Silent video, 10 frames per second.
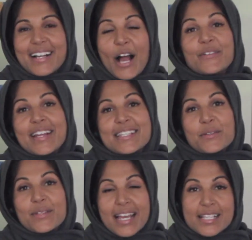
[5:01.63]
All right, so
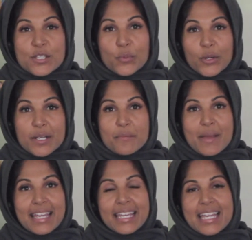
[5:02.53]
the next soup we're gonna
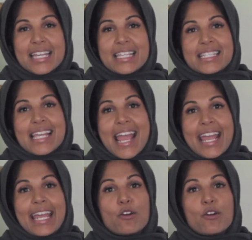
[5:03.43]
make is a